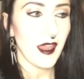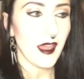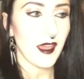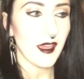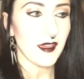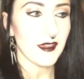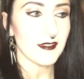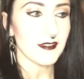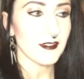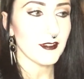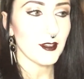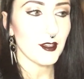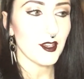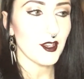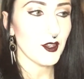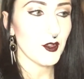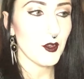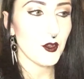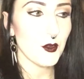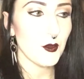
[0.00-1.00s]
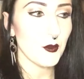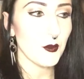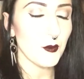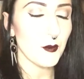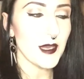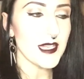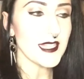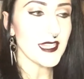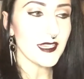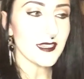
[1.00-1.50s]
Uh,
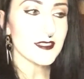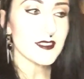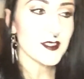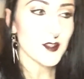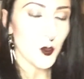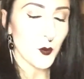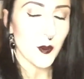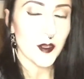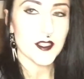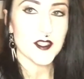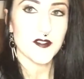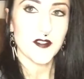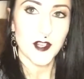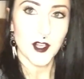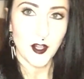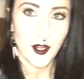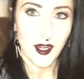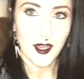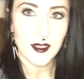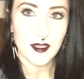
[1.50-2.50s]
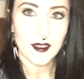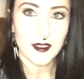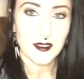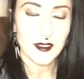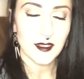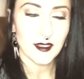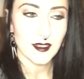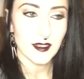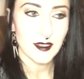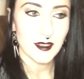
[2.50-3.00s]
we take so much for
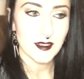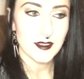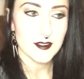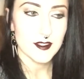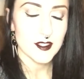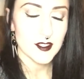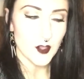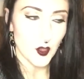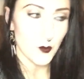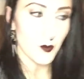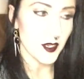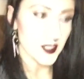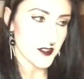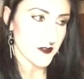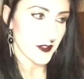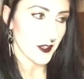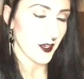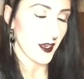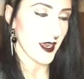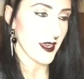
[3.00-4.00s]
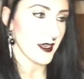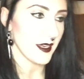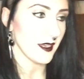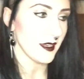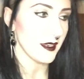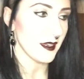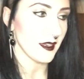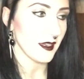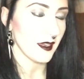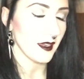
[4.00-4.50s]
granted, so much for
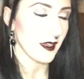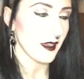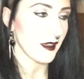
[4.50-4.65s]
granted.